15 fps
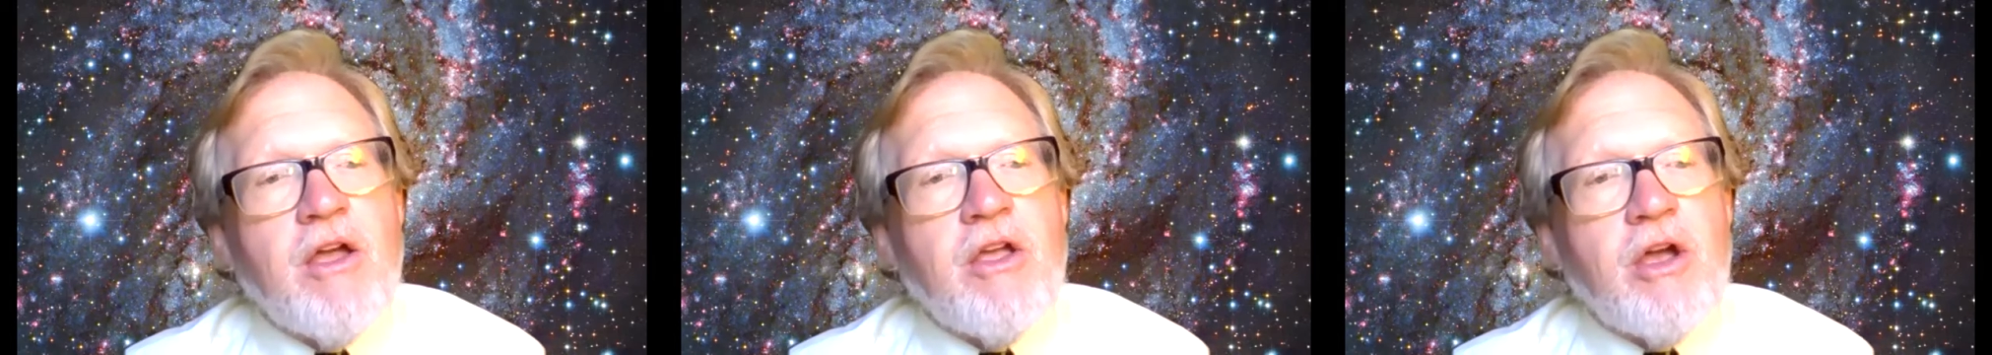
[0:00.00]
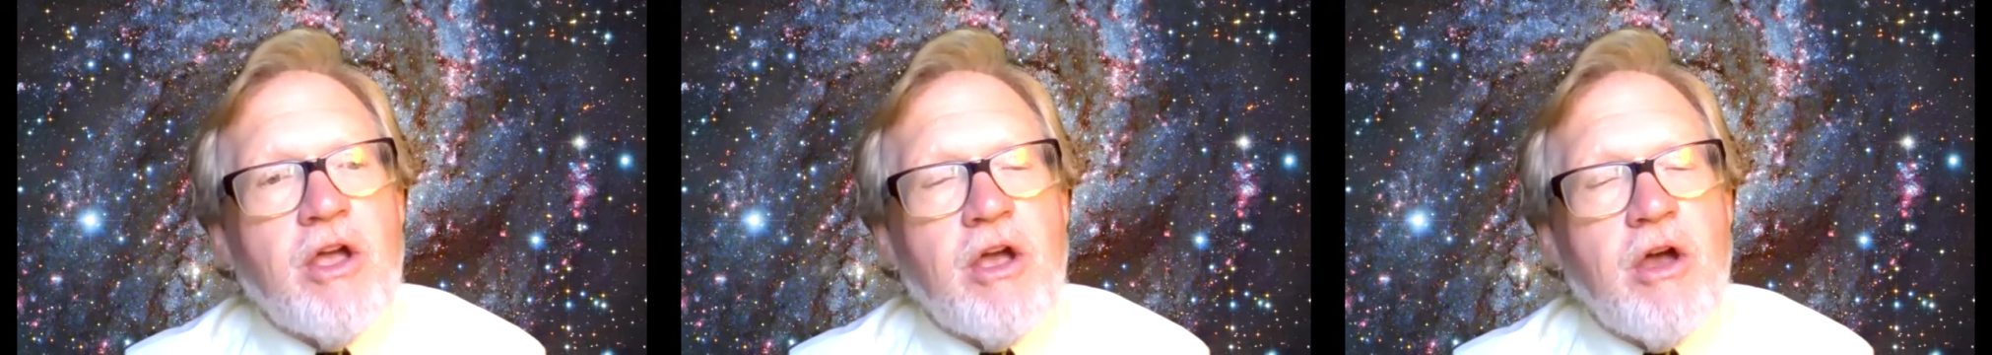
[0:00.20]

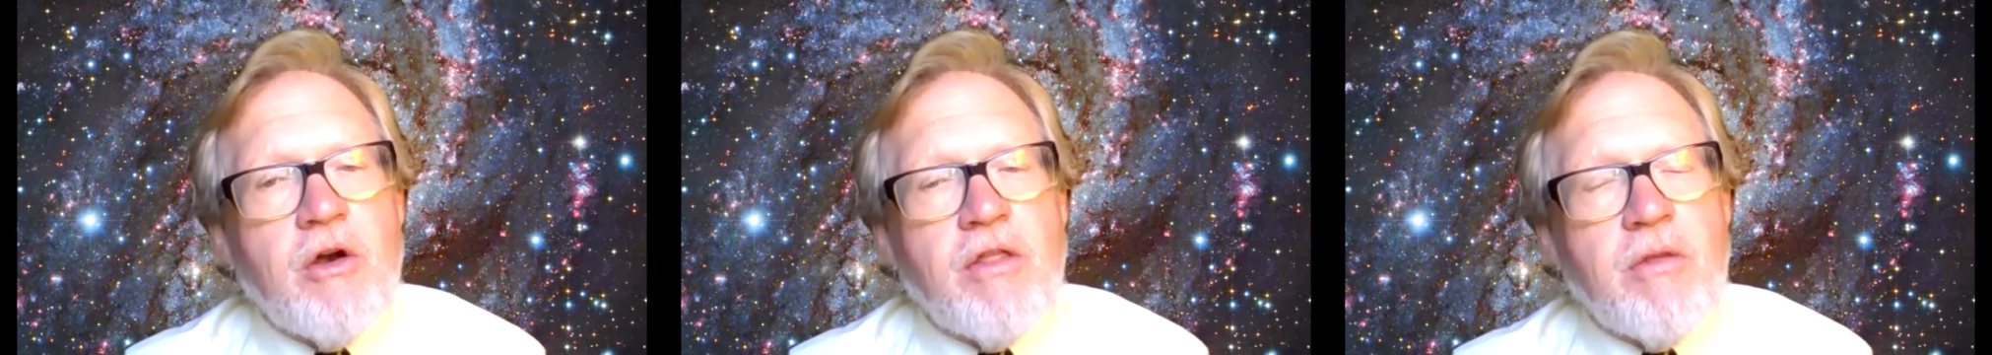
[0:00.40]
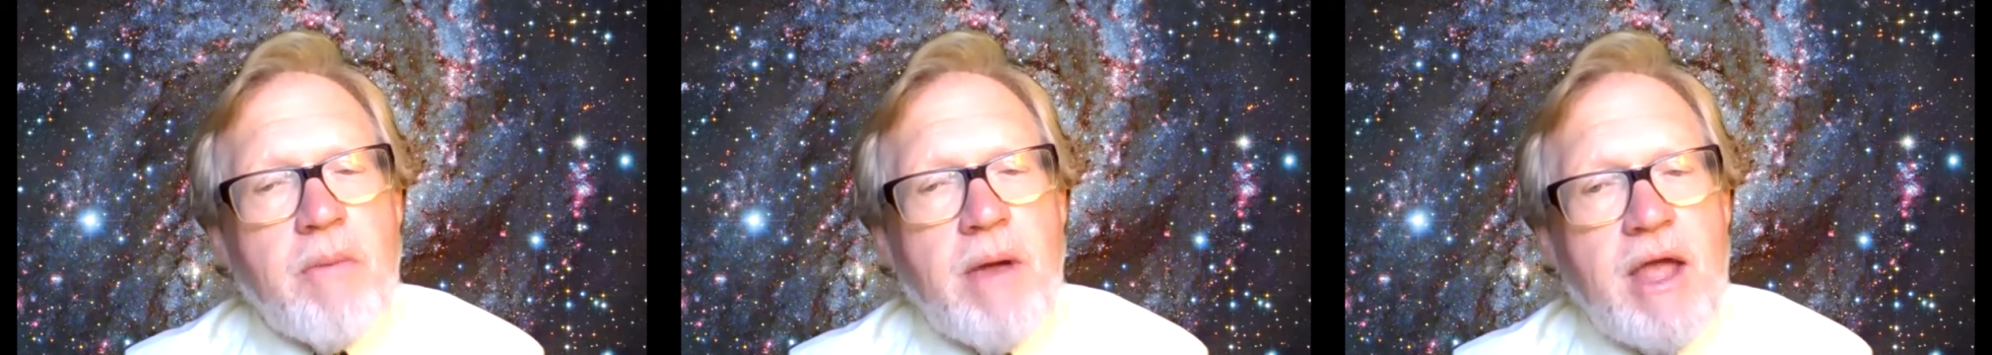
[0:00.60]
you can
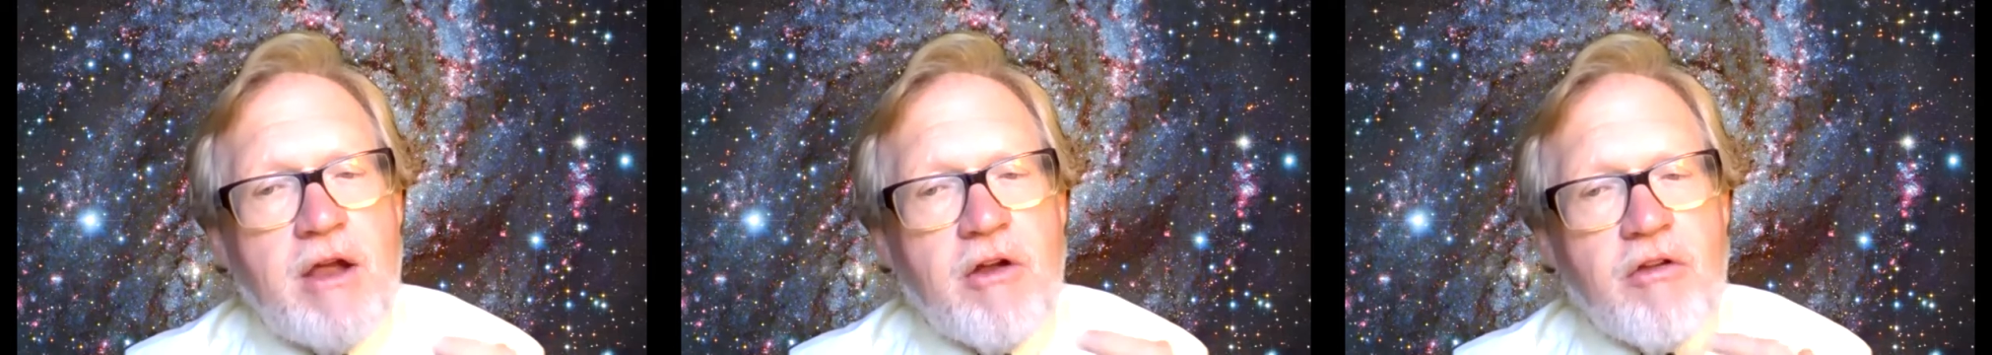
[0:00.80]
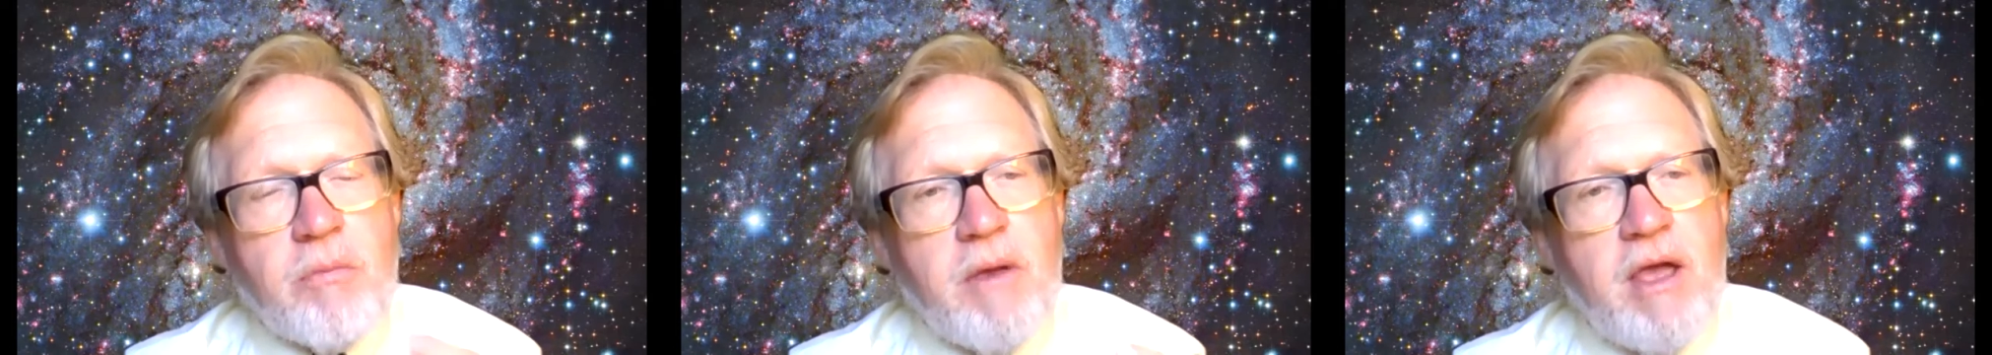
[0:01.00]
go to the
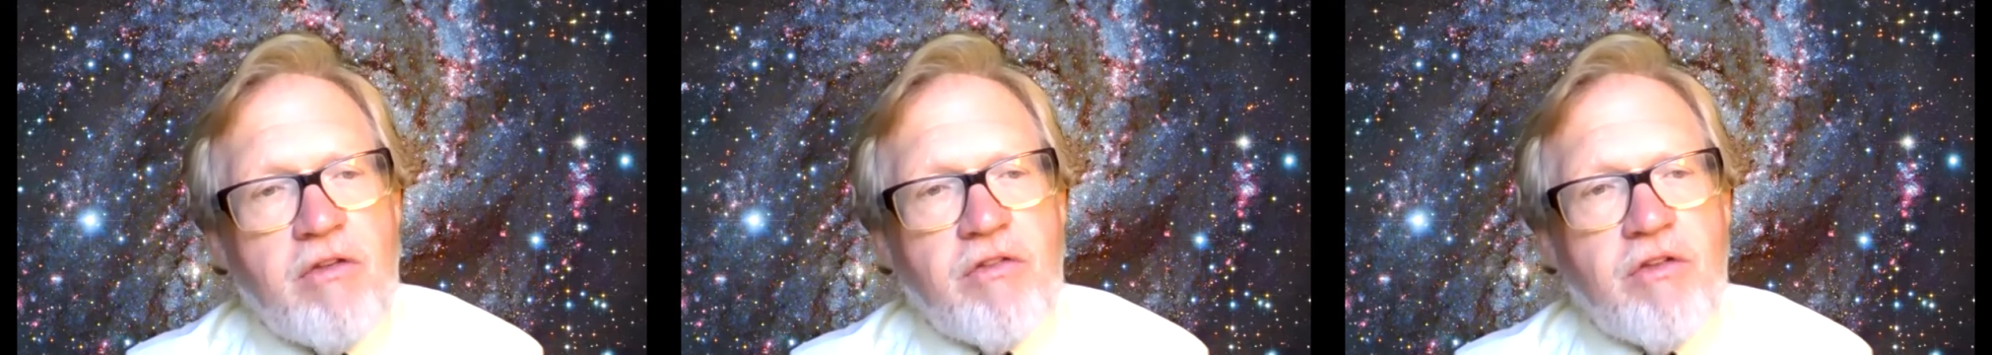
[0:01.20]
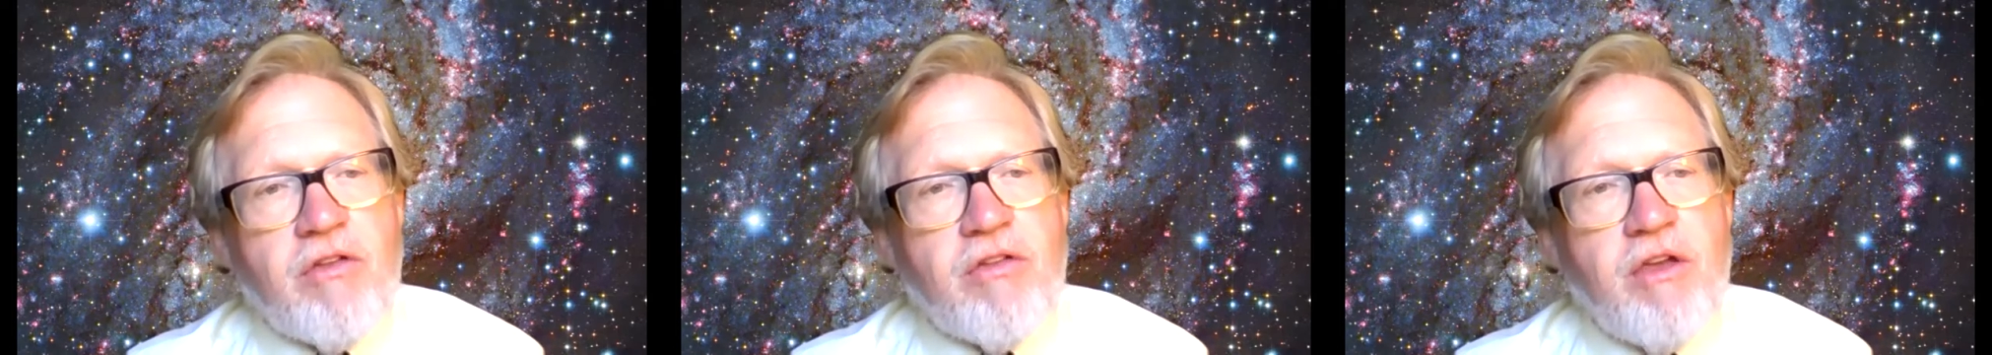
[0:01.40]

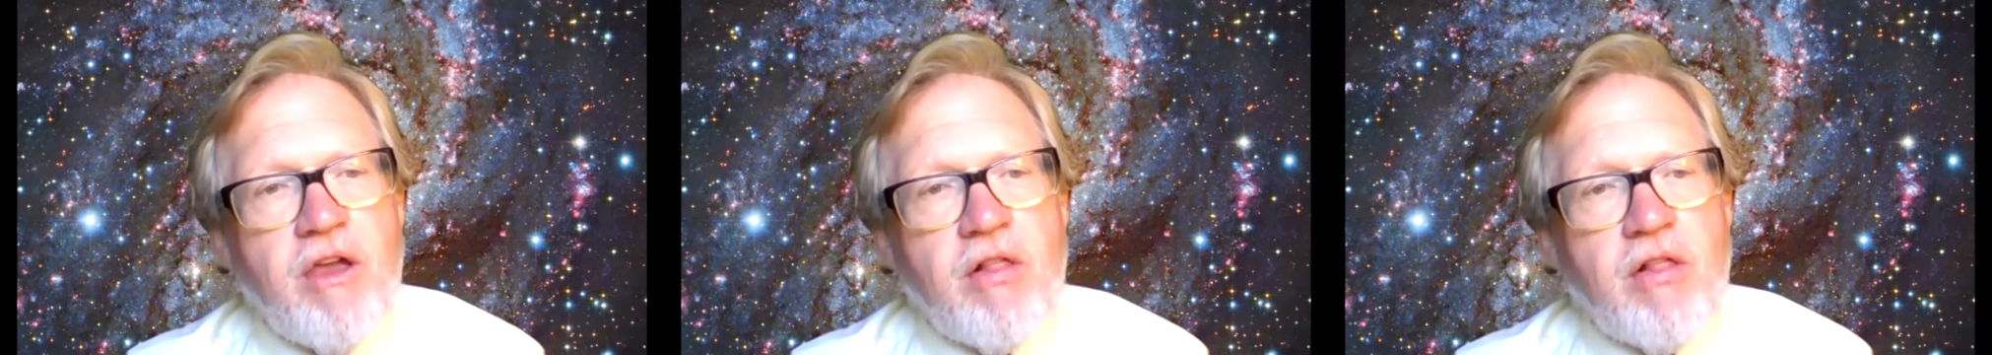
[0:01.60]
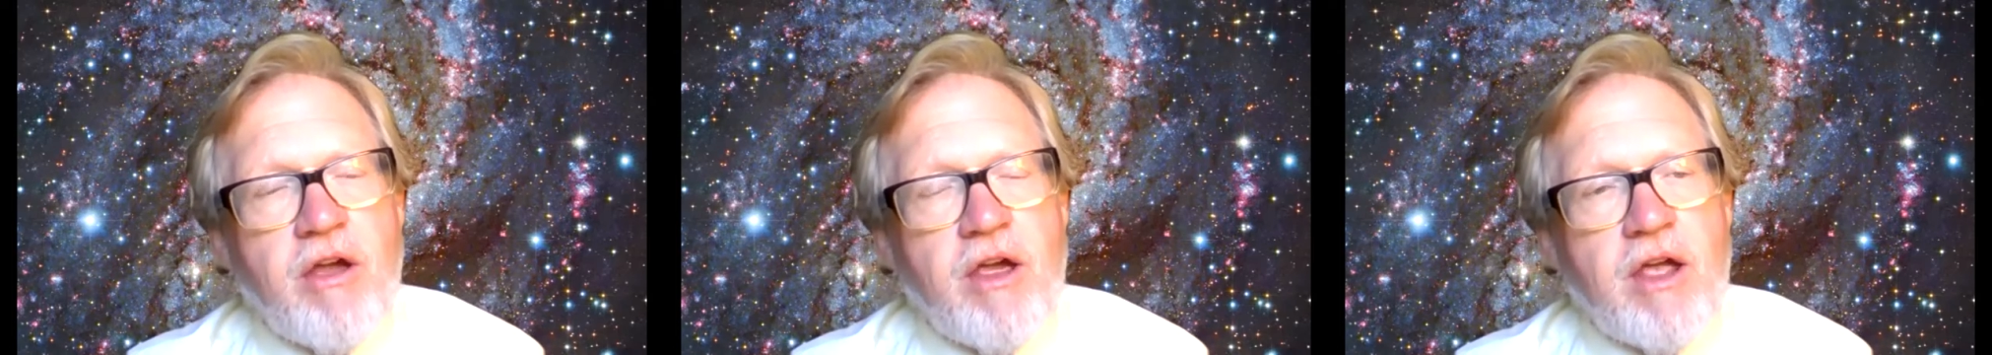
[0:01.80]
Makerspace to
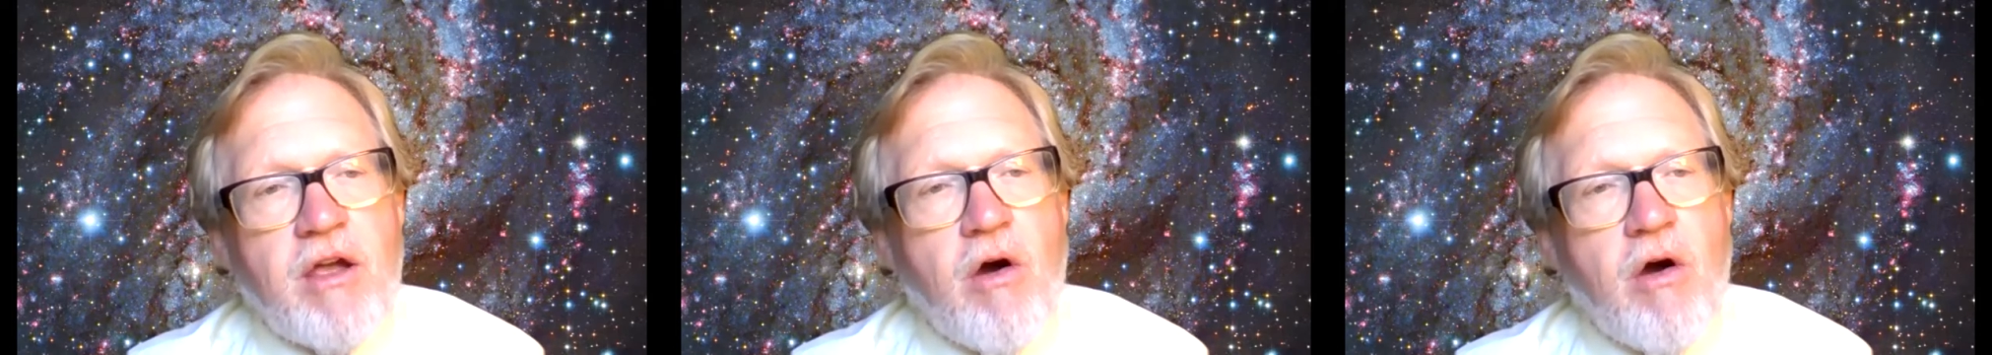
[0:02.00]
see a link